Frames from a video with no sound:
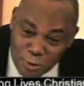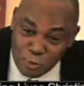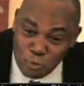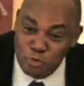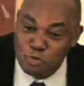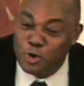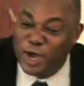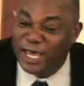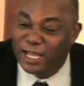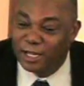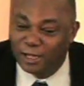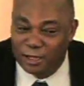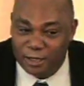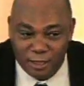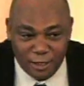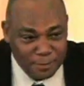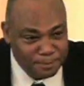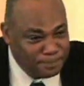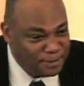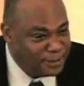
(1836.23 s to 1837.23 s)
will
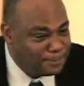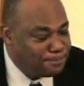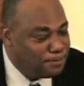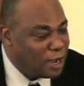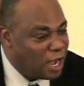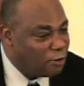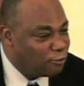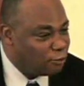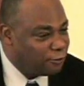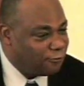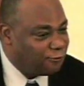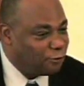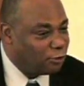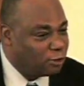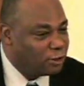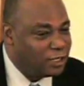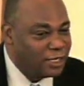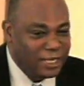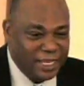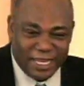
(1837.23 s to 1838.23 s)
be
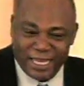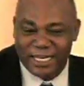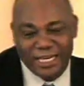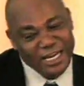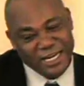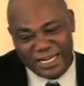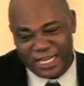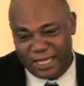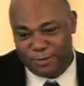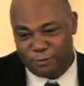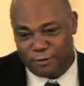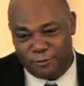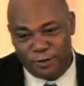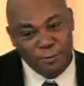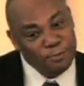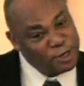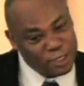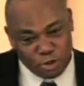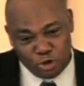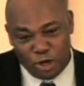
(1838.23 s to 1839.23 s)
powerful in the name of,
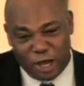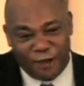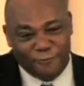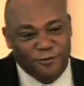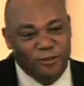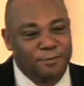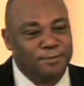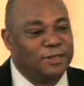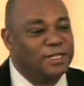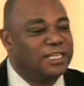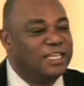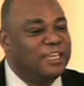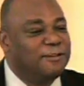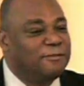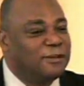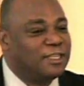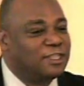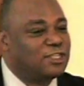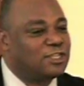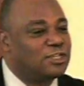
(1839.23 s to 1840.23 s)
but you have to
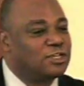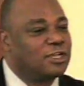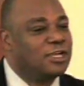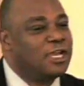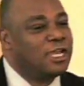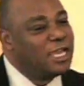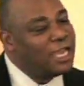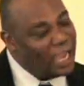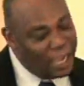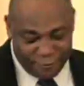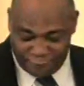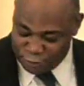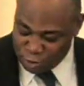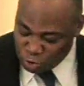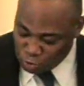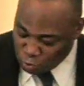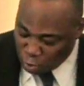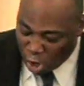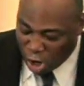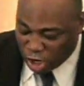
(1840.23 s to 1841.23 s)
believe it. If
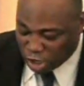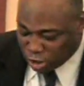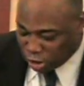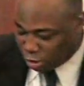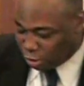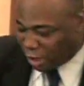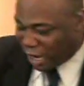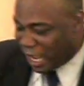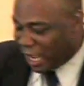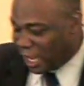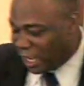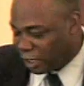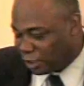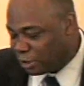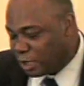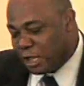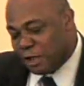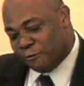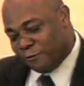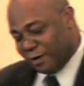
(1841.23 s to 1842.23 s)
you walk
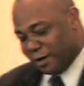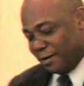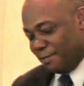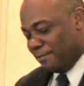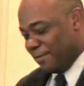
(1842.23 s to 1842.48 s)
around with a